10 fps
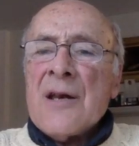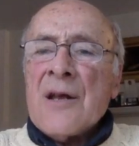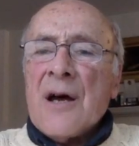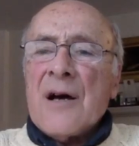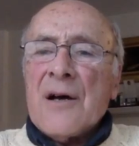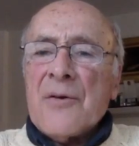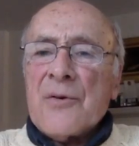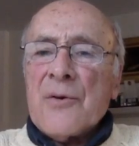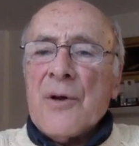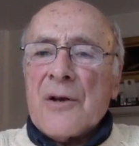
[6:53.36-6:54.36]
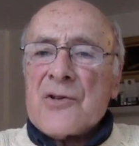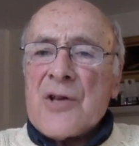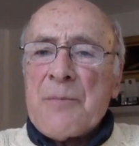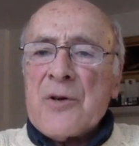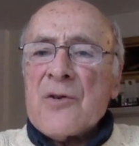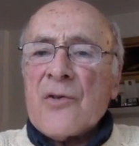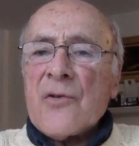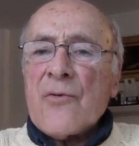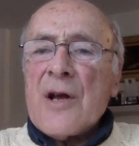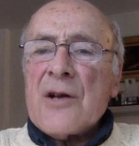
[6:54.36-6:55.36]
uh, acceptance
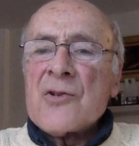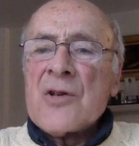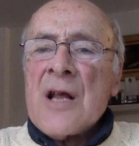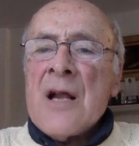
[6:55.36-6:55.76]
address,